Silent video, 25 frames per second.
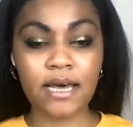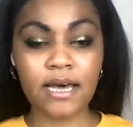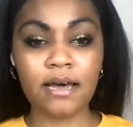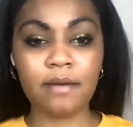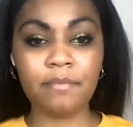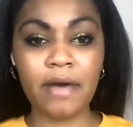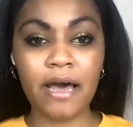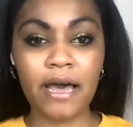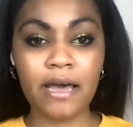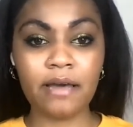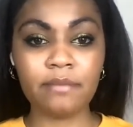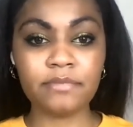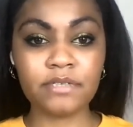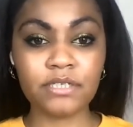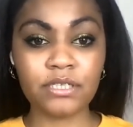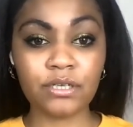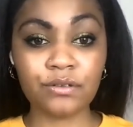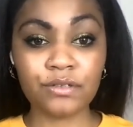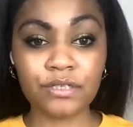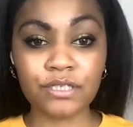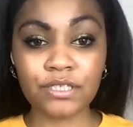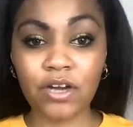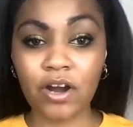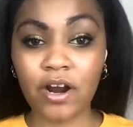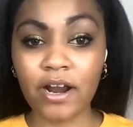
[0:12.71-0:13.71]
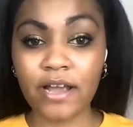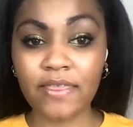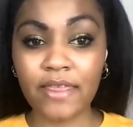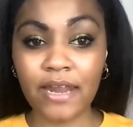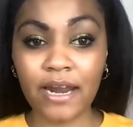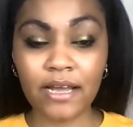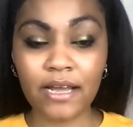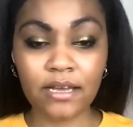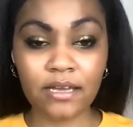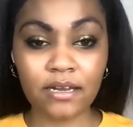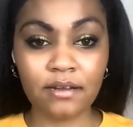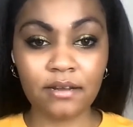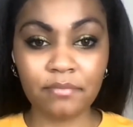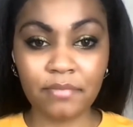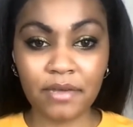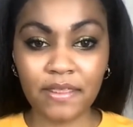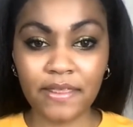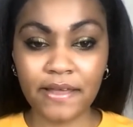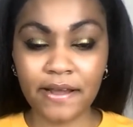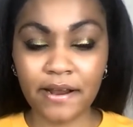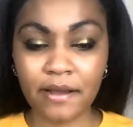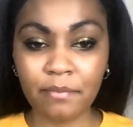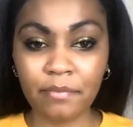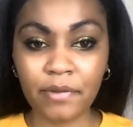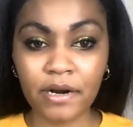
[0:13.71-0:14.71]
I'm so sorry that I couldn't be
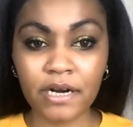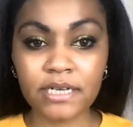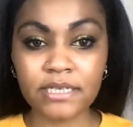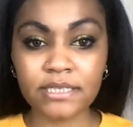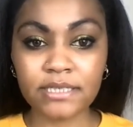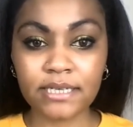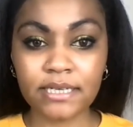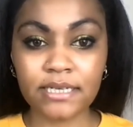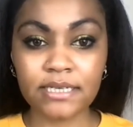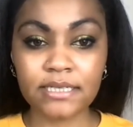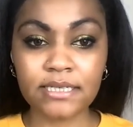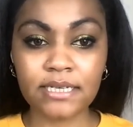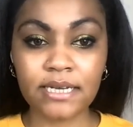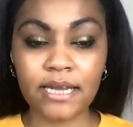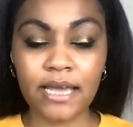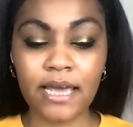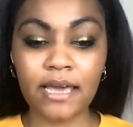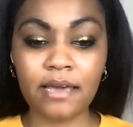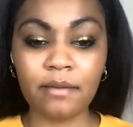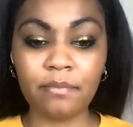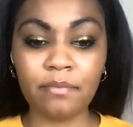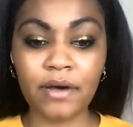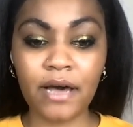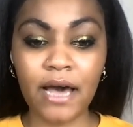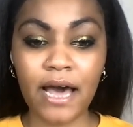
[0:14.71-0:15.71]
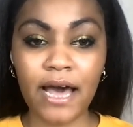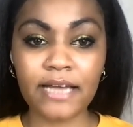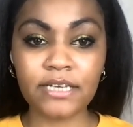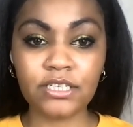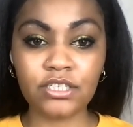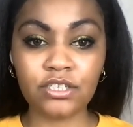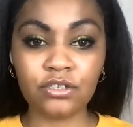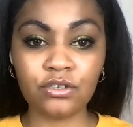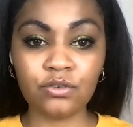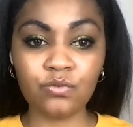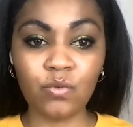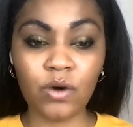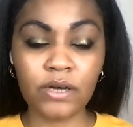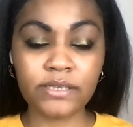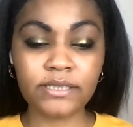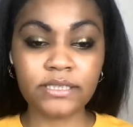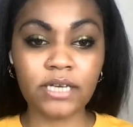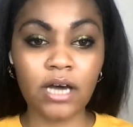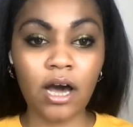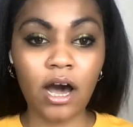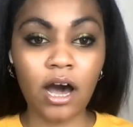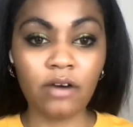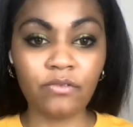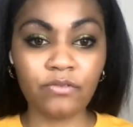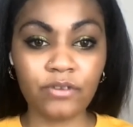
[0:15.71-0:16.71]
there in person today, but I do want to
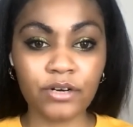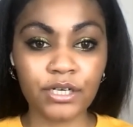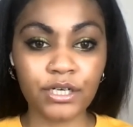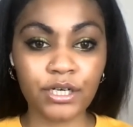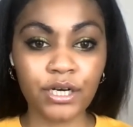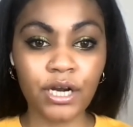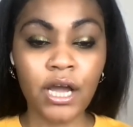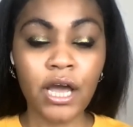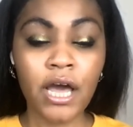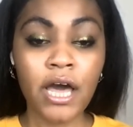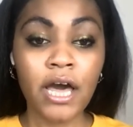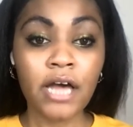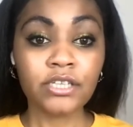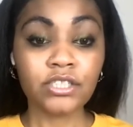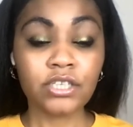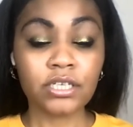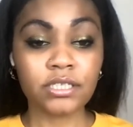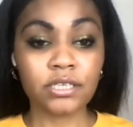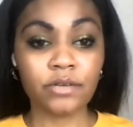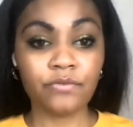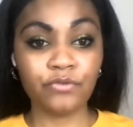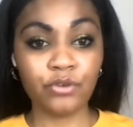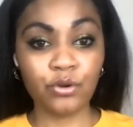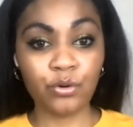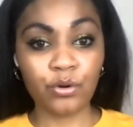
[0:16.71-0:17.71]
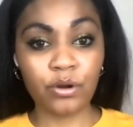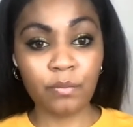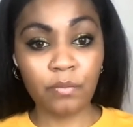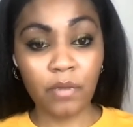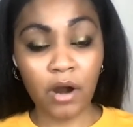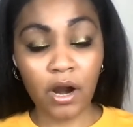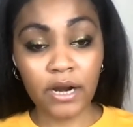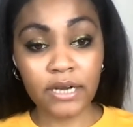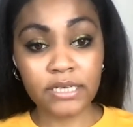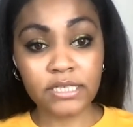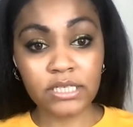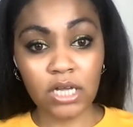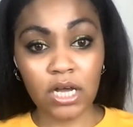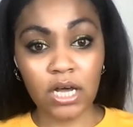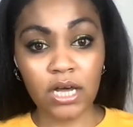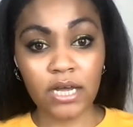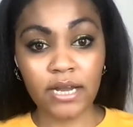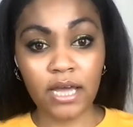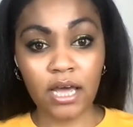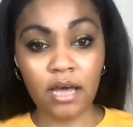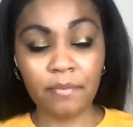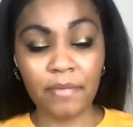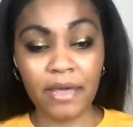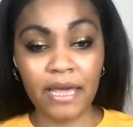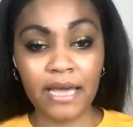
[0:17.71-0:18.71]
offer just a few remarks on
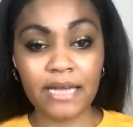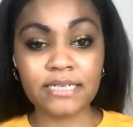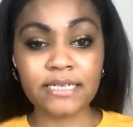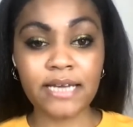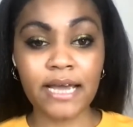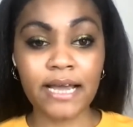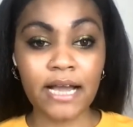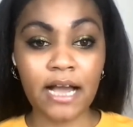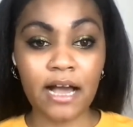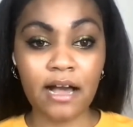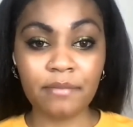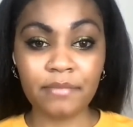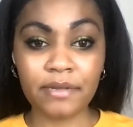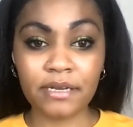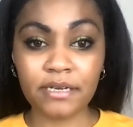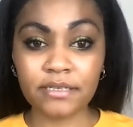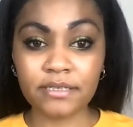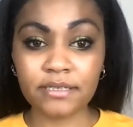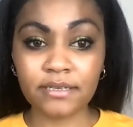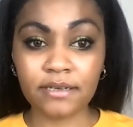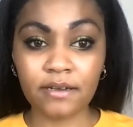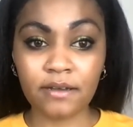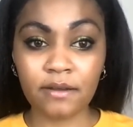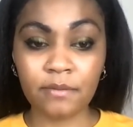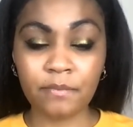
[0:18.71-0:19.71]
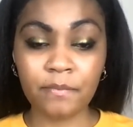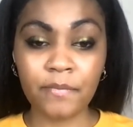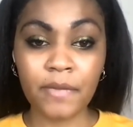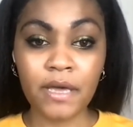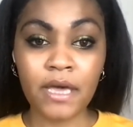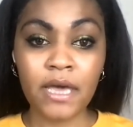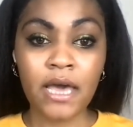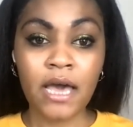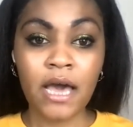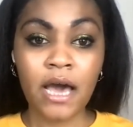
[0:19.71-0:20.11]
anti-communism,